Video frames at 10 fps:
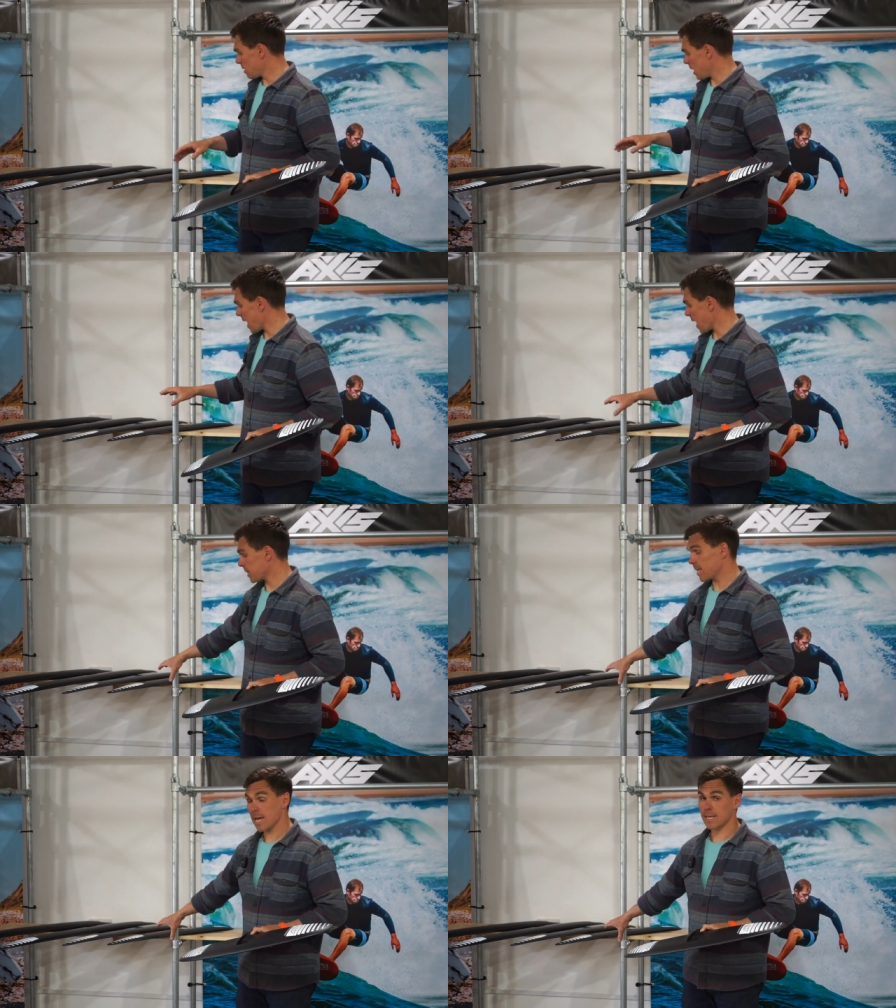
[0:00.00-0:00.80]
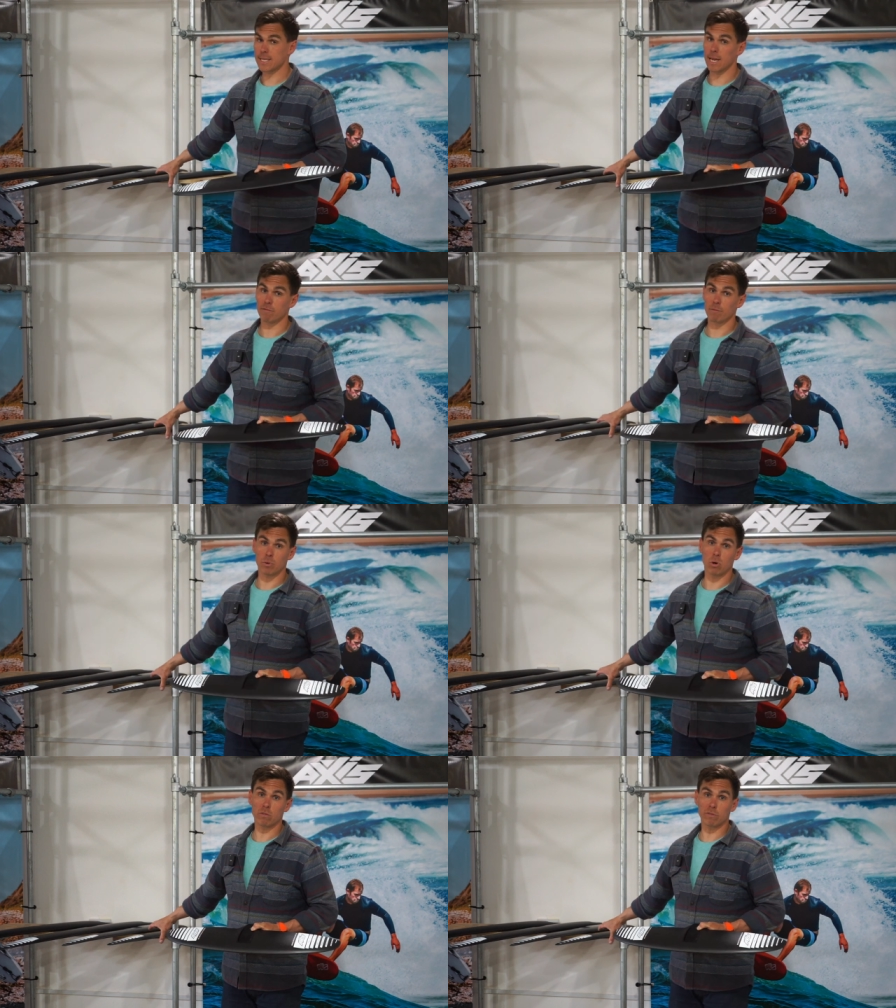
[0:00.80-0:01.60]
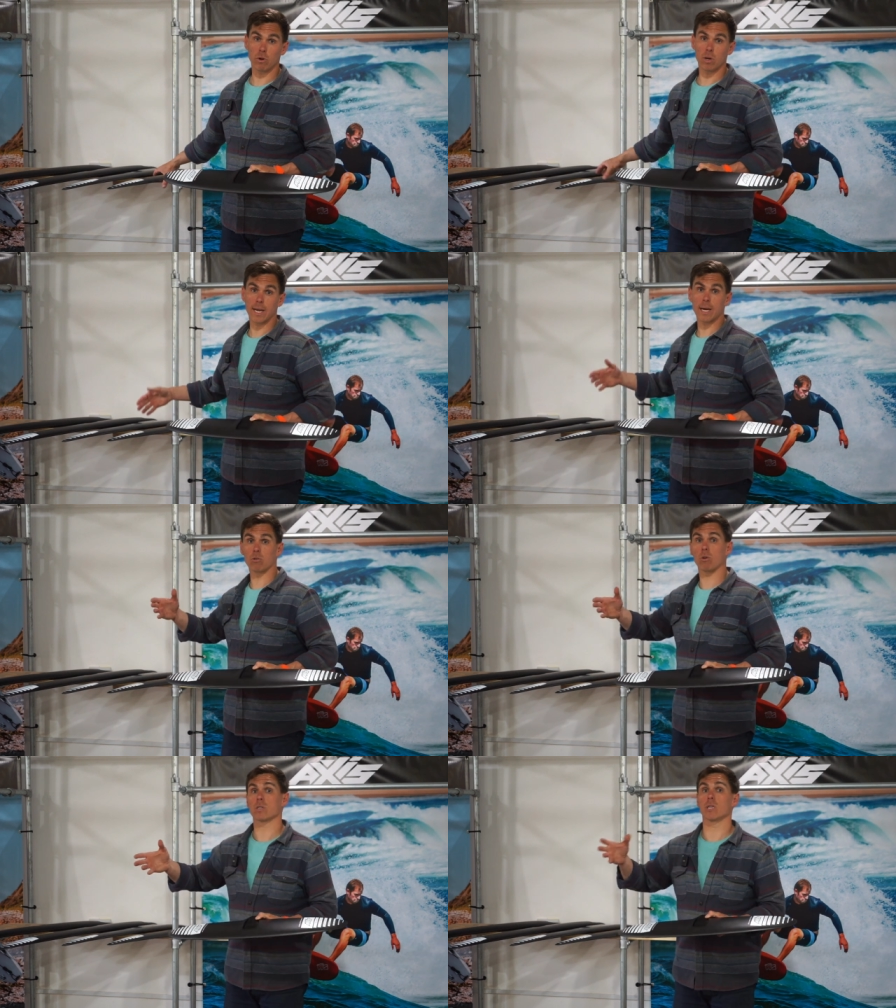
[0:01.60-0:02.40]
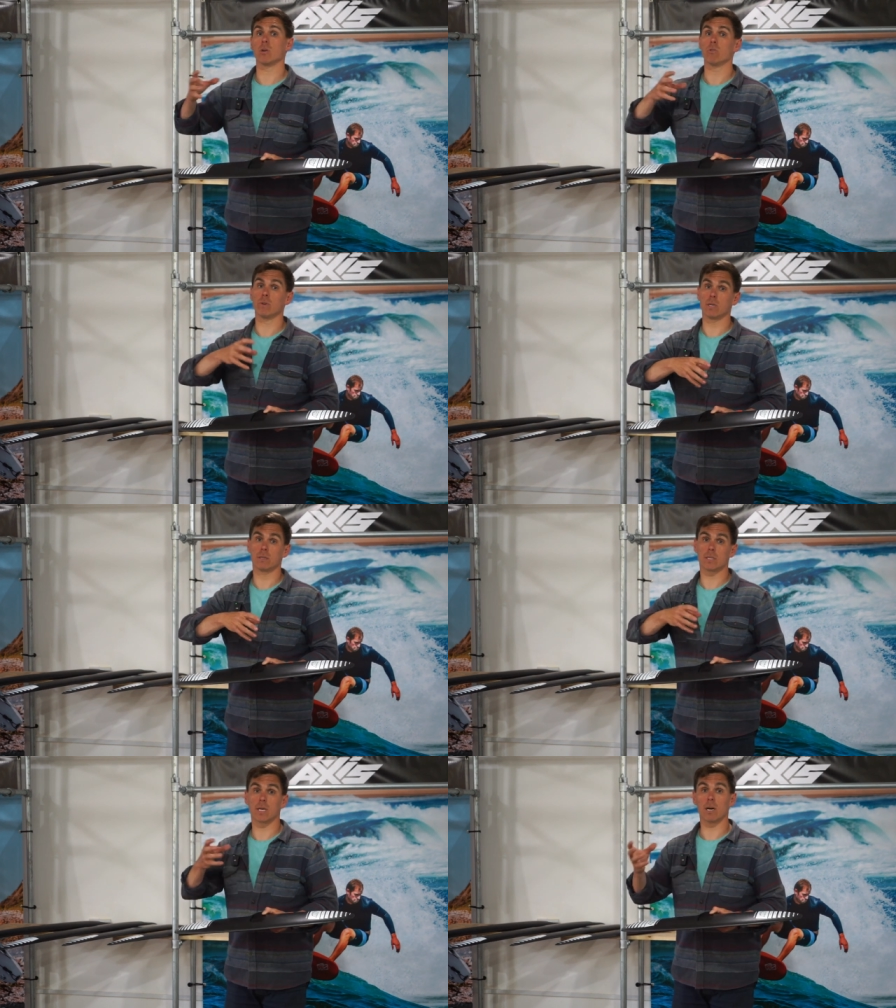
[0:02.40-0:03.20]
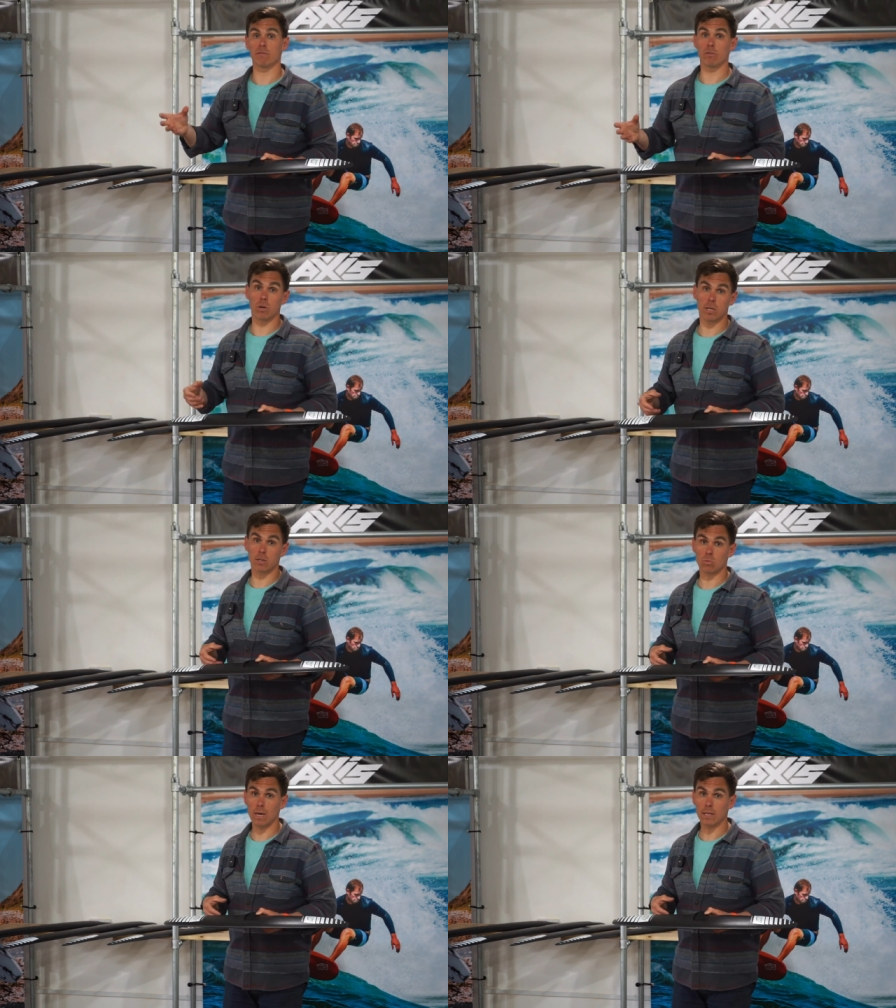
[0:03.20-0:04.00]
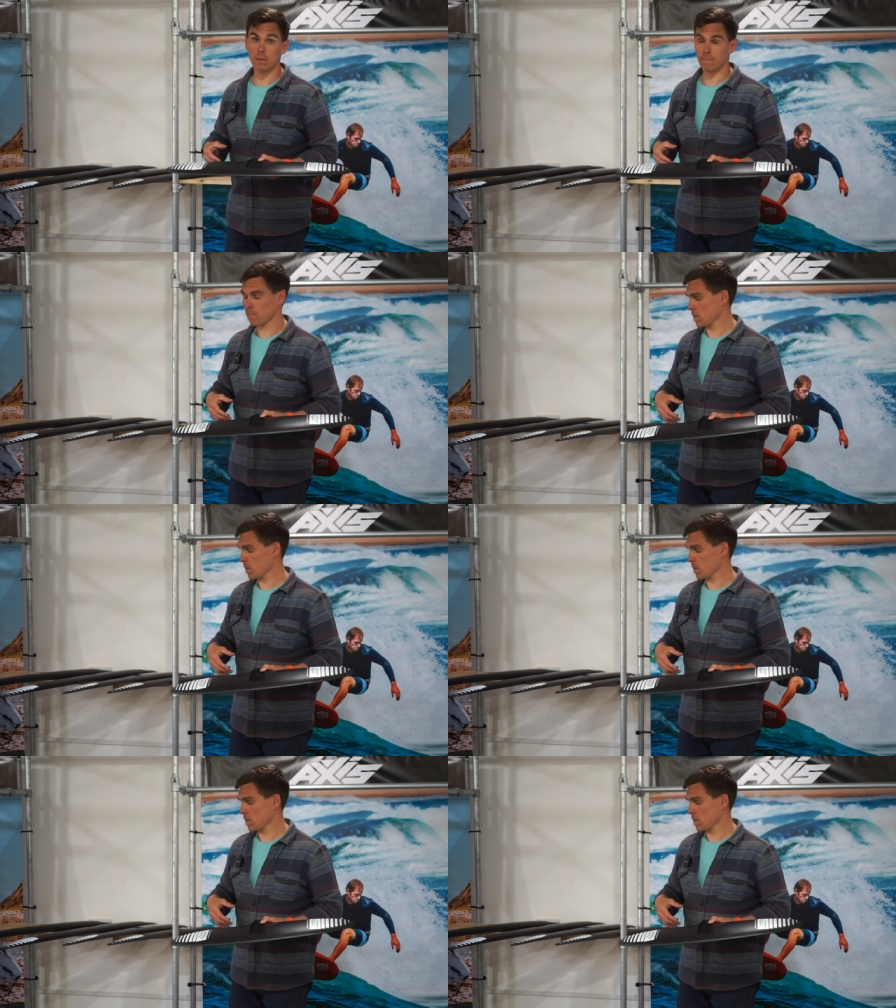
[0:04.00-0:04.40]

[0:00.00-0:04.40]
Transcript: I had the 810 for prone foiling and crossing over to kite foiling as well.